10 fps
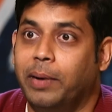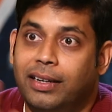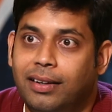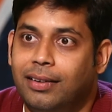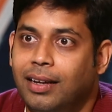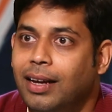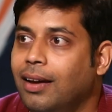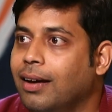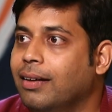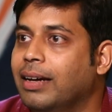I didn't
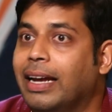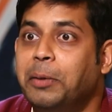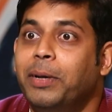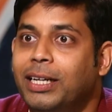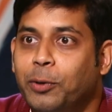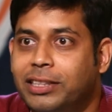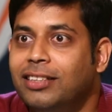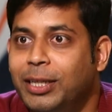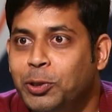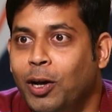repeat the question
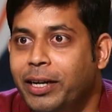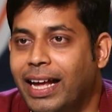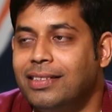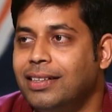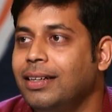that you already answered.